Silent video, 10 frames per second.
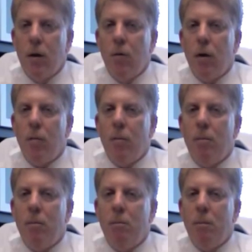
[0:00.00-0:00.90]
Well,
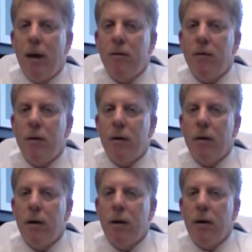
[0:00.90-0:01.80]

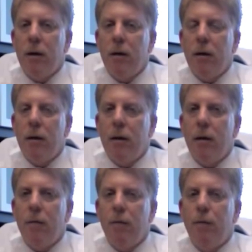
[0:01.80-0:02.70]
basically,
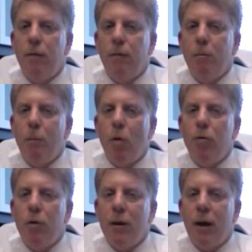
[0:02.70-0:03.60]

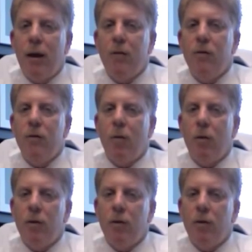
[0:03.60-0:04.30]
most of the cases that we